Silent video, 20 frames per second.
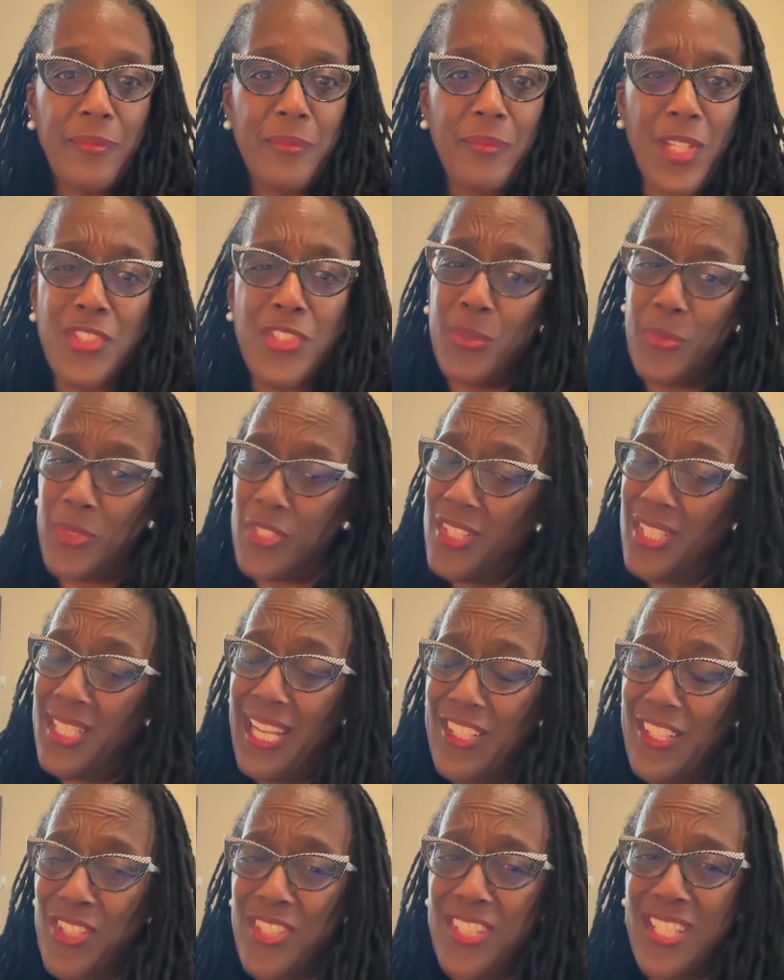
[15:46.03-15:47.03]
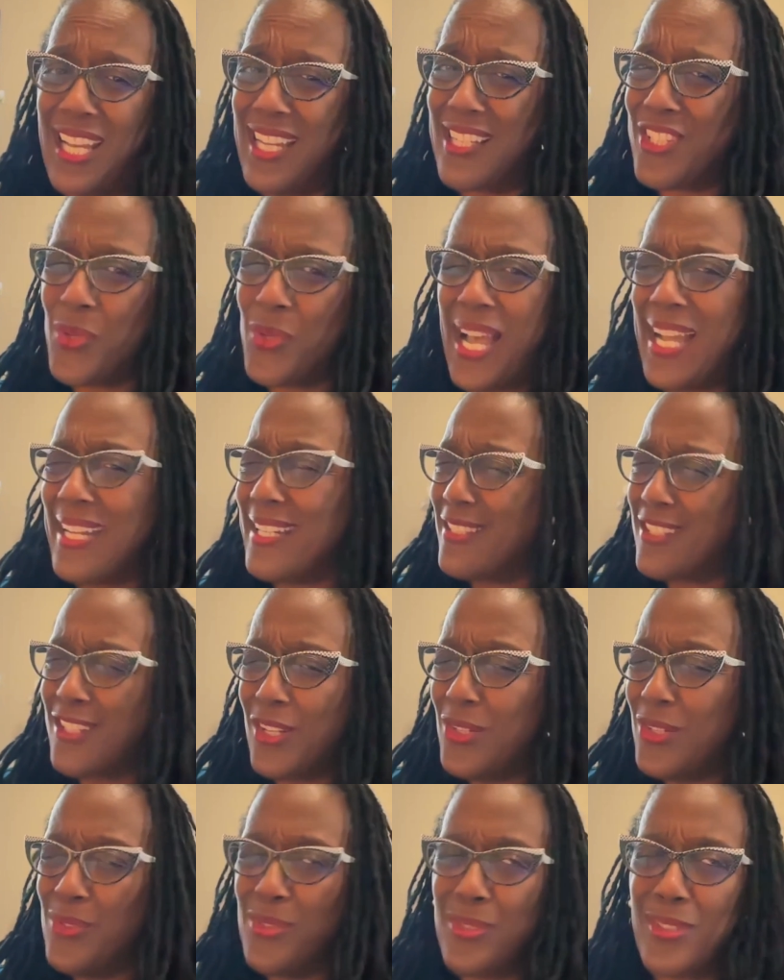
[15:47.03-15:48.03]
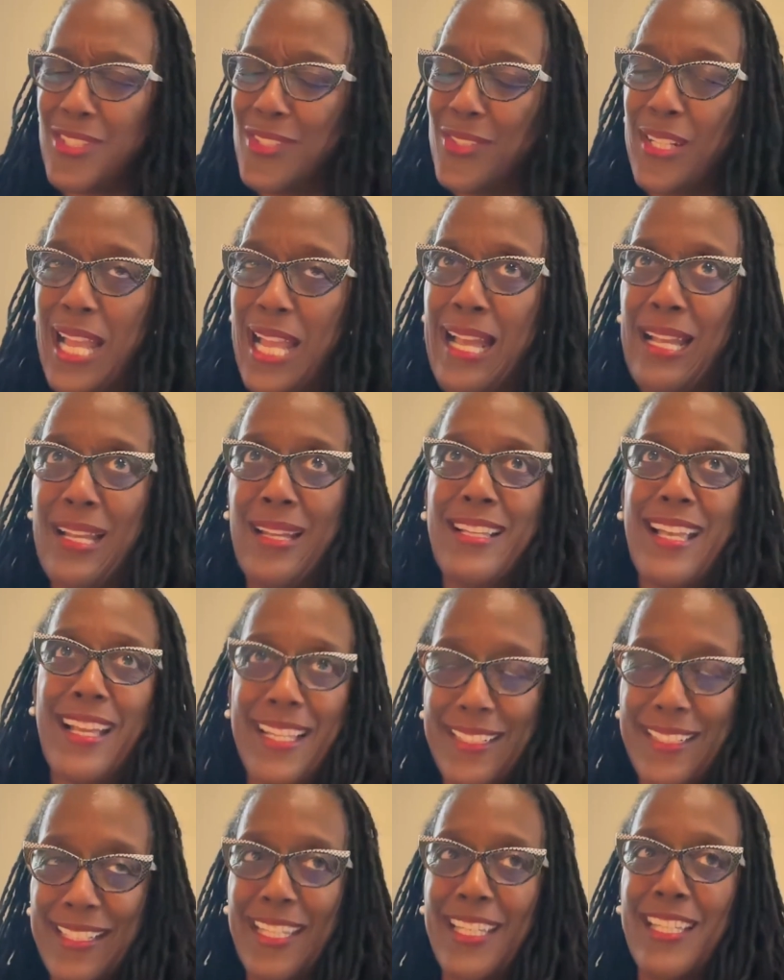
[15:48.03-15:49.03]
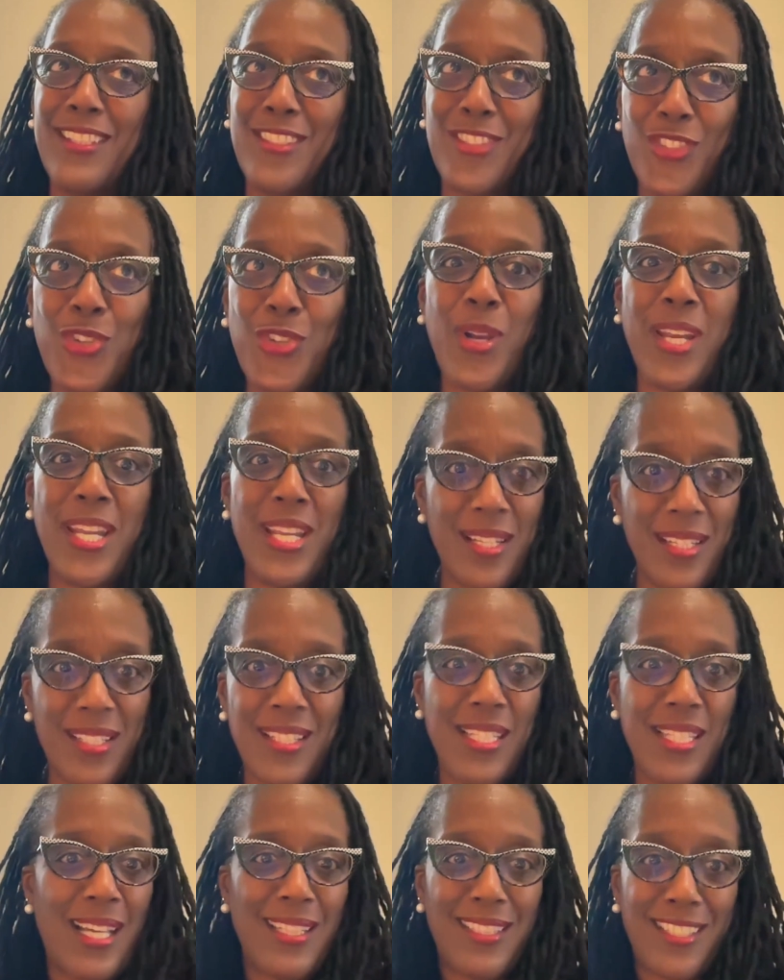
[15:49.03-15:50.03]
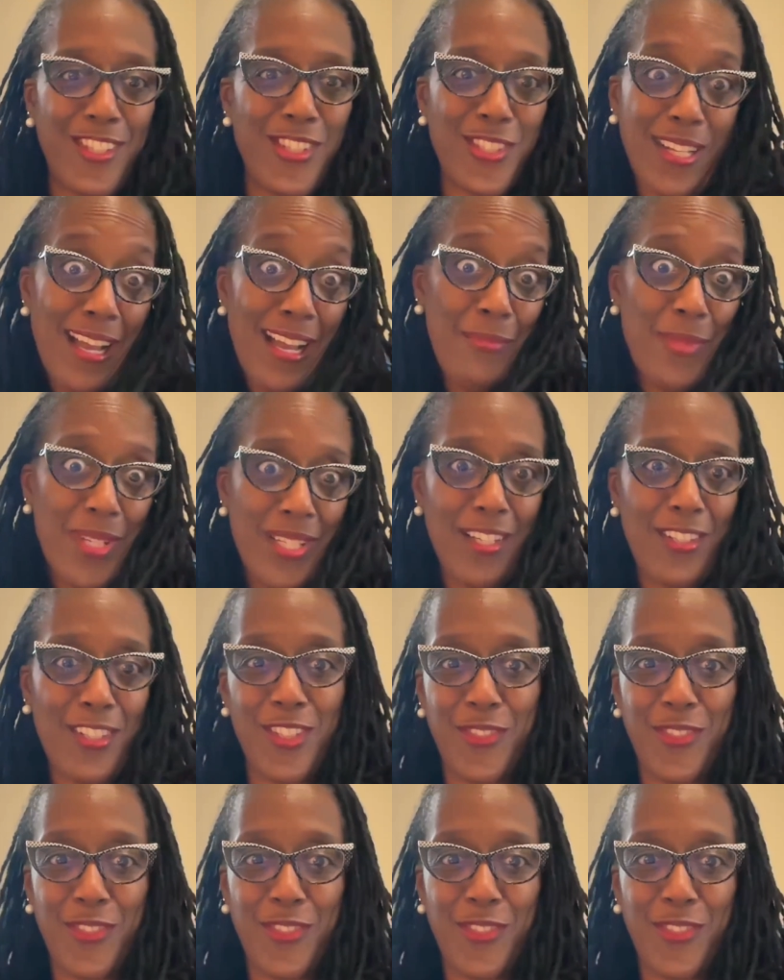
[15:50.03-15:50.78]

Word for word: so it's an exercise. So I don't go to. I, he's trained us not to go to commentaries